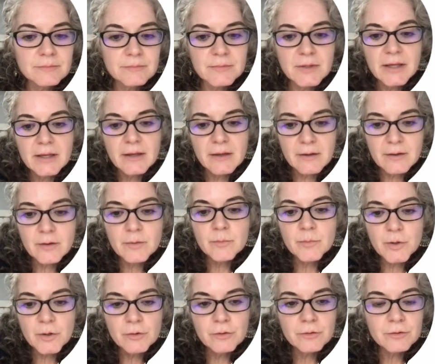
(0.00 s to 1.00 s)
like in
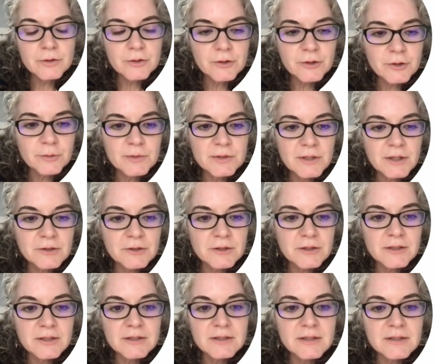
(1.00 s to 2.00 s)
computer terms, not
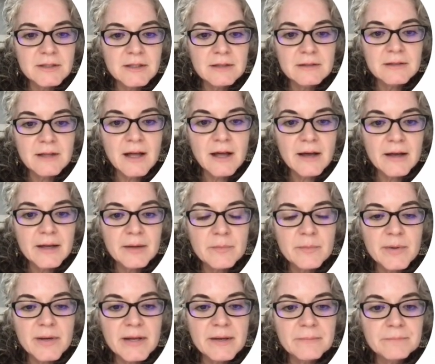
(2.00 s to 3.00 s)
just because it's a line,
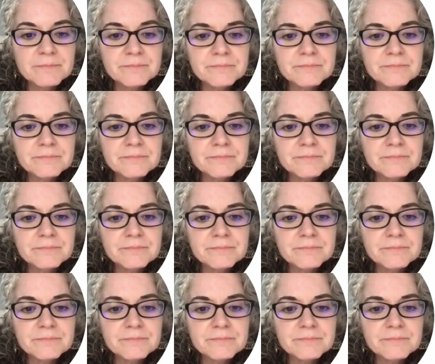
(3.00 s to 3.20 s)
but